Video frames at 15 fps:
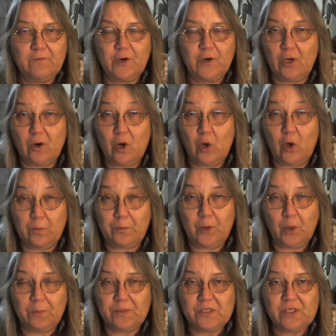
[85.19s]
for your
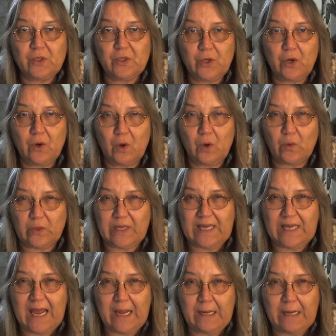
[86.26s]
own purpose or your
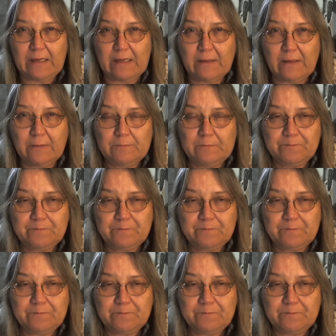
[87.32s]
own gain.